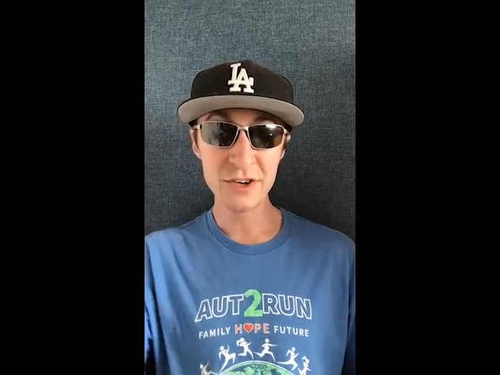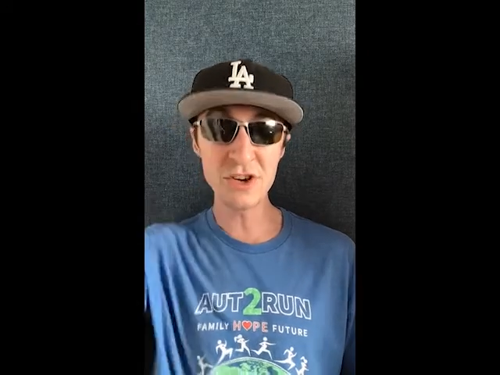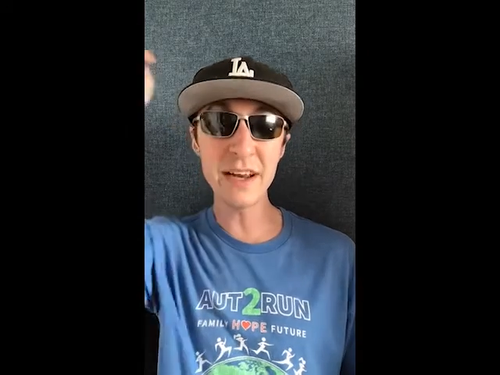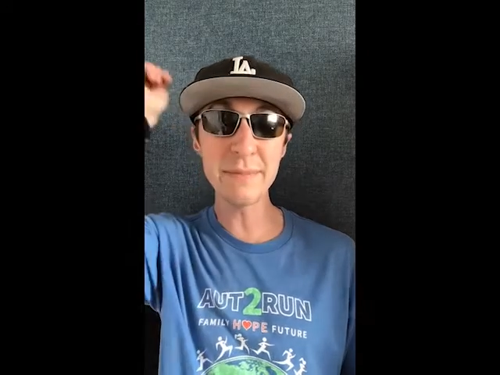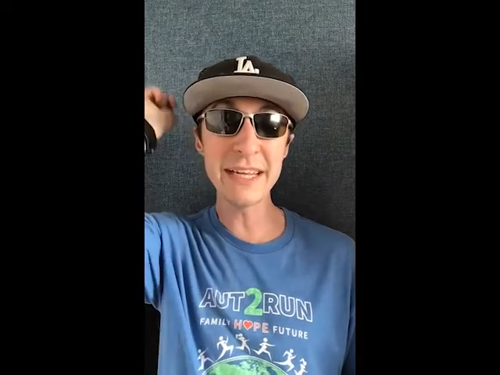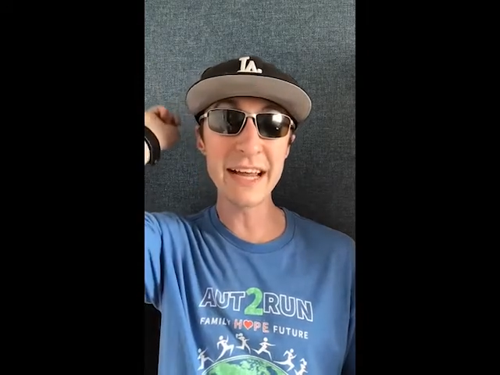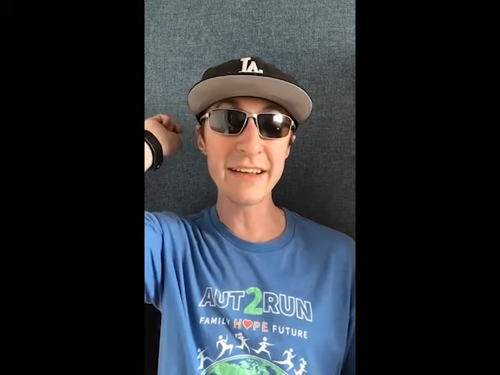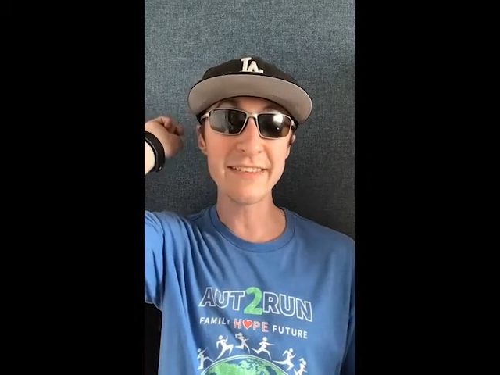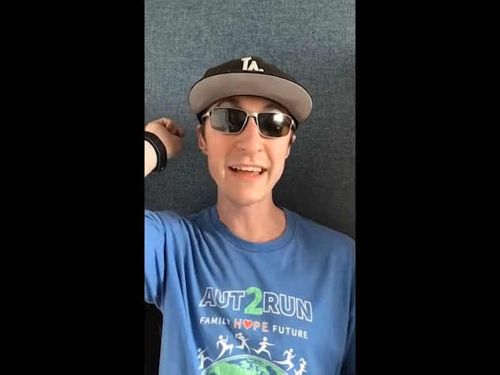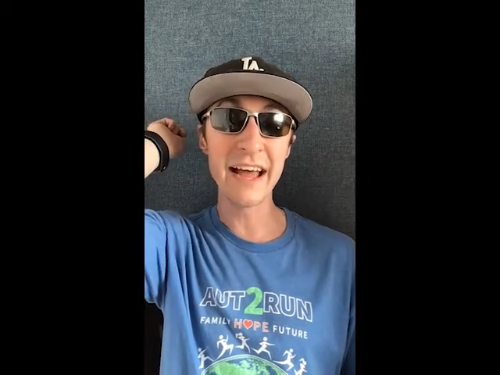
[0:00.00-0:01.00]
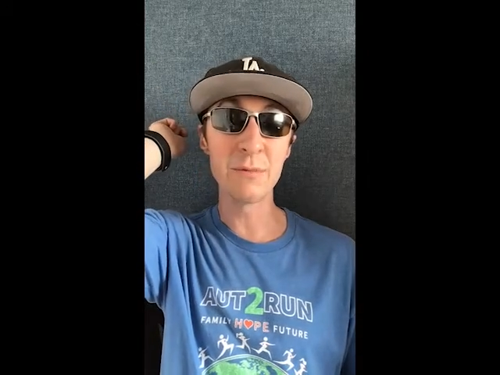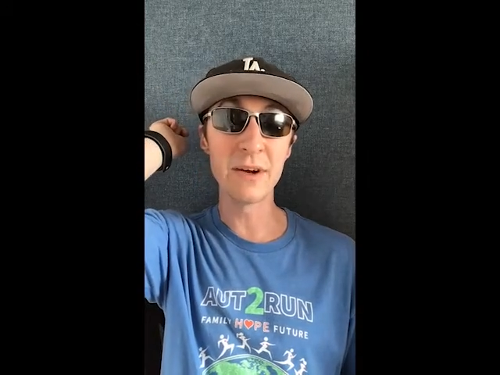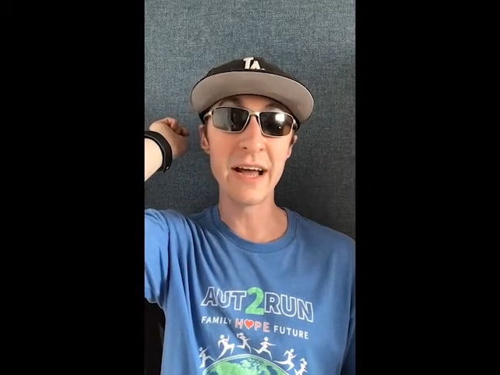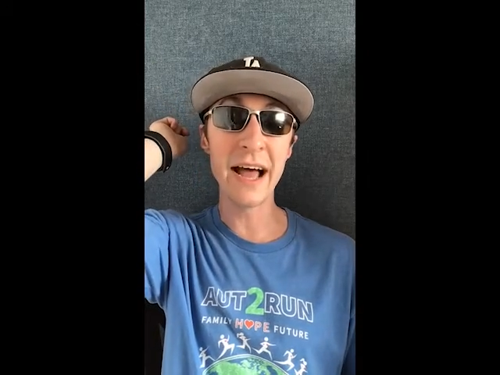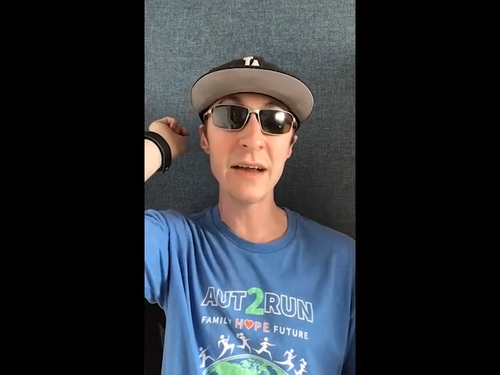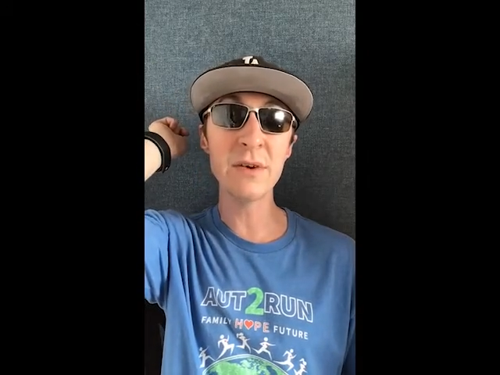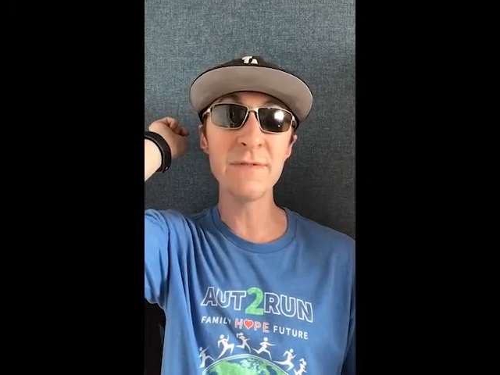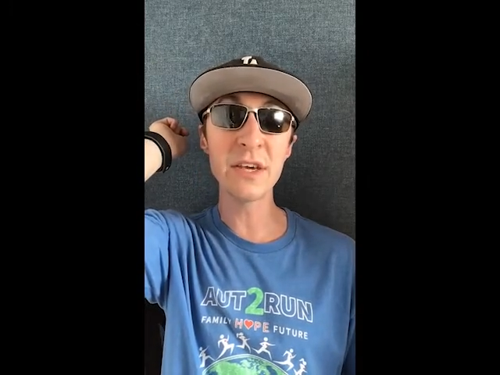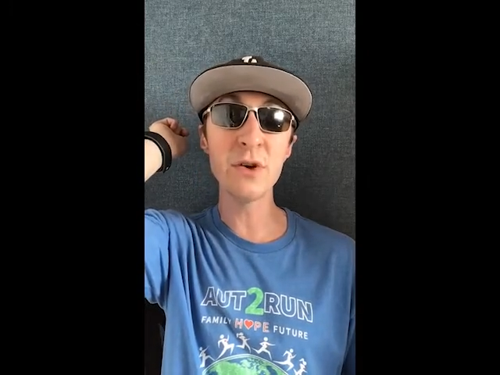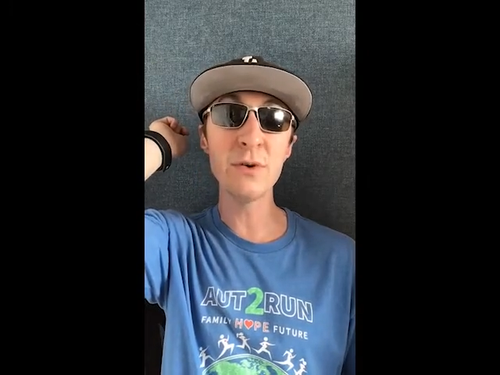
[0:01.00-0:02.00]
Join me next time when I
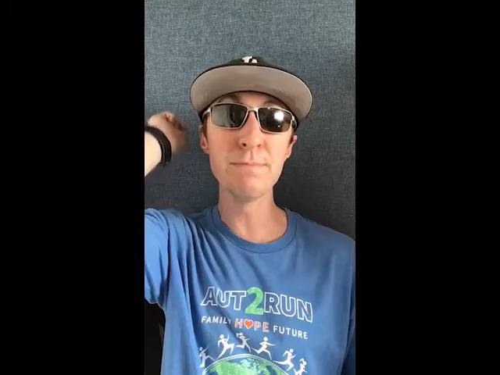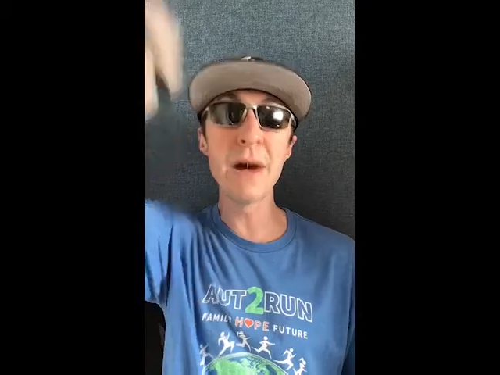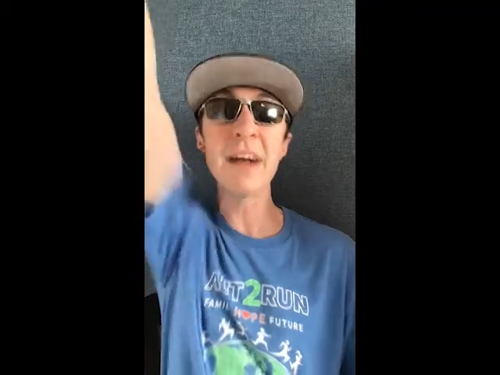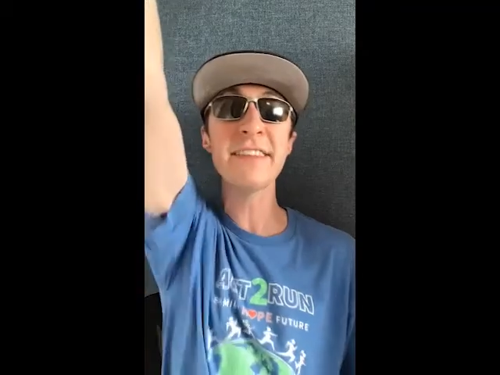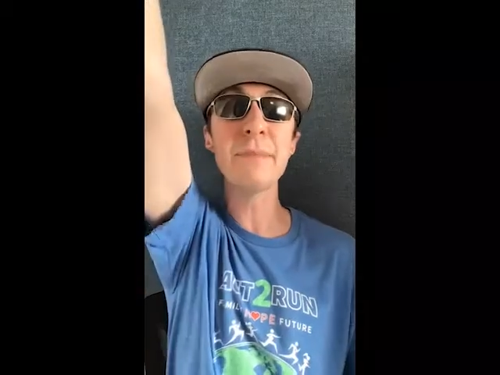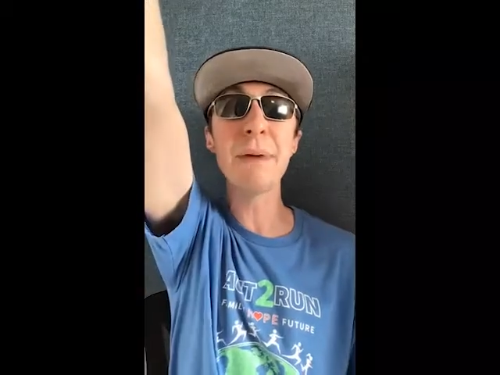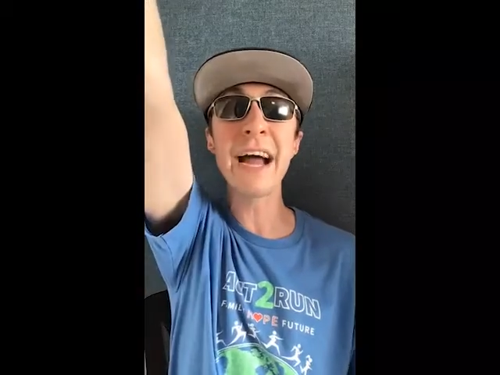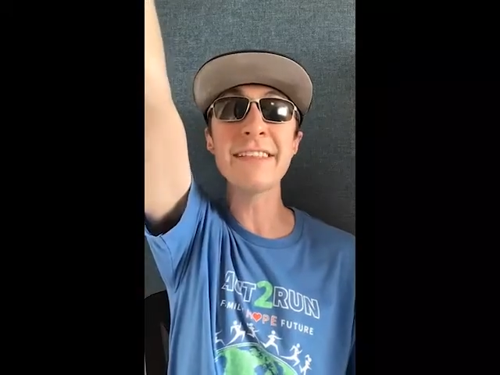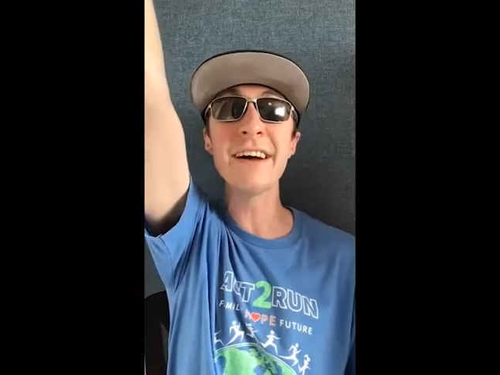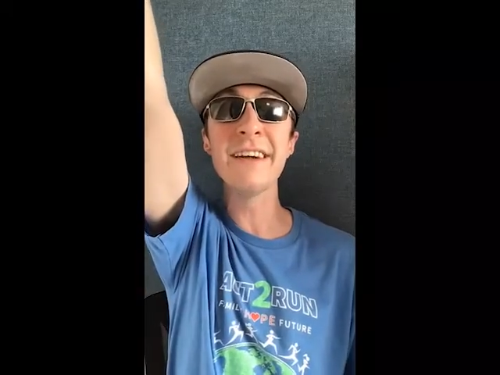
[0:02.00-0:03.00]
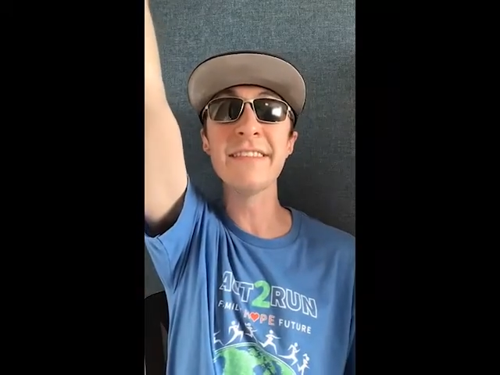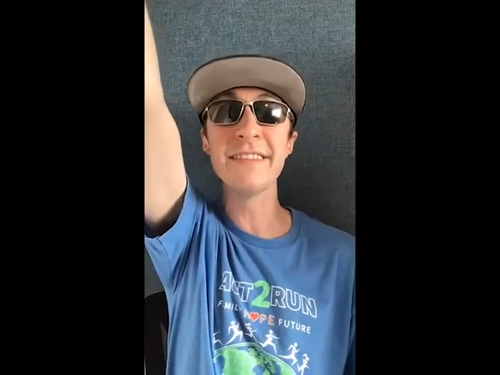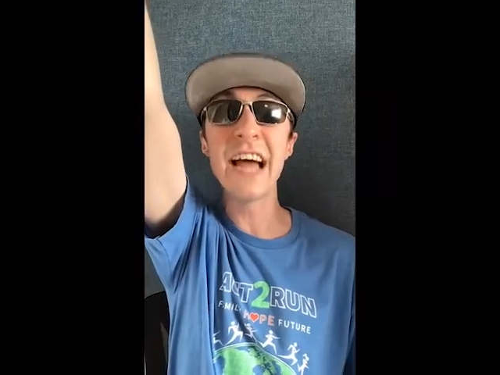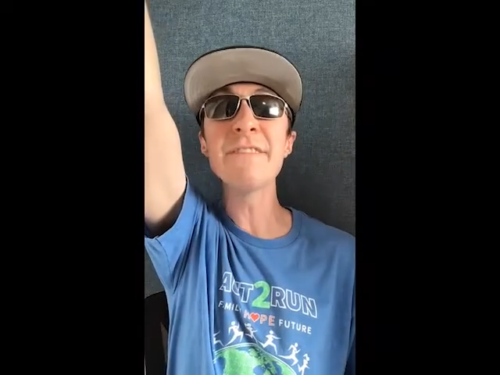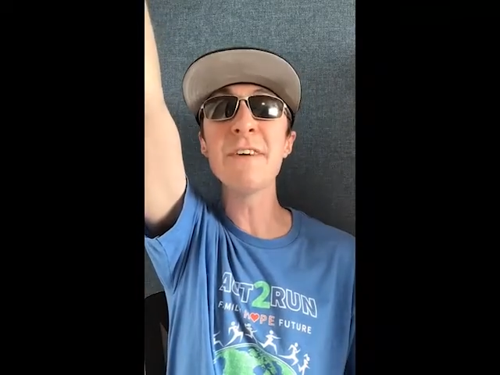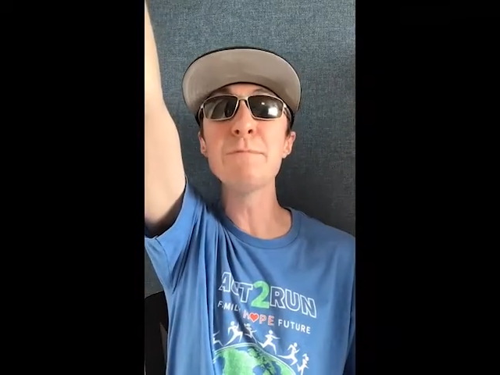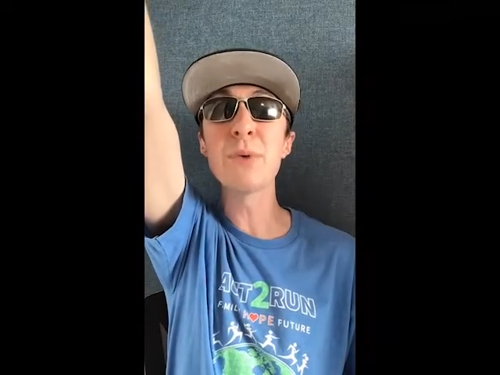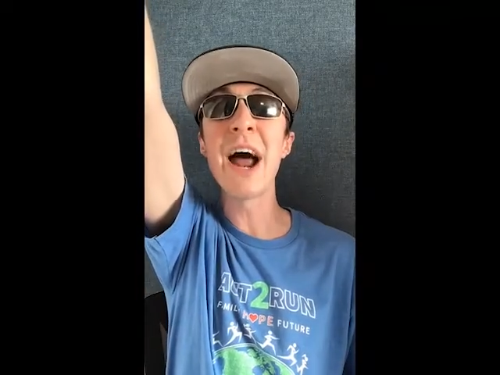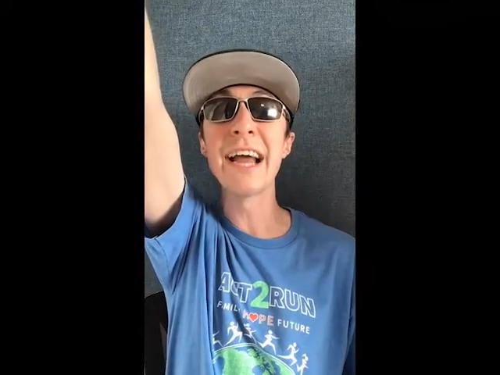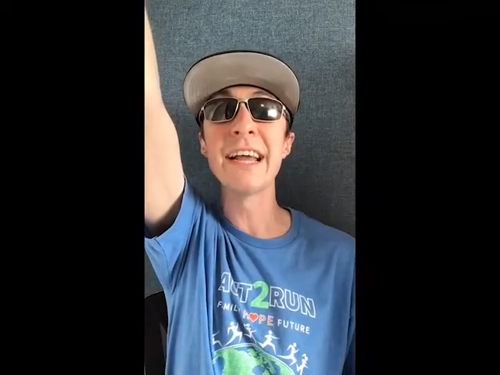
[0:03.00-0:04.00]
review Monty Python's Life of
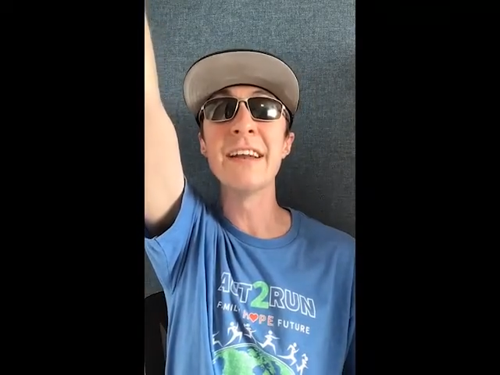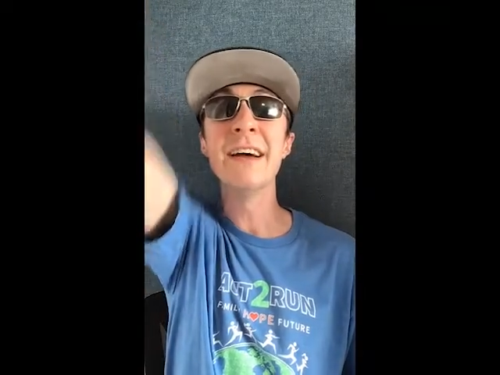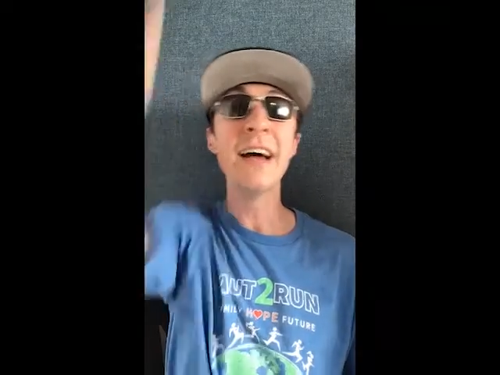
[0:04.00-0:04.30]
Brian.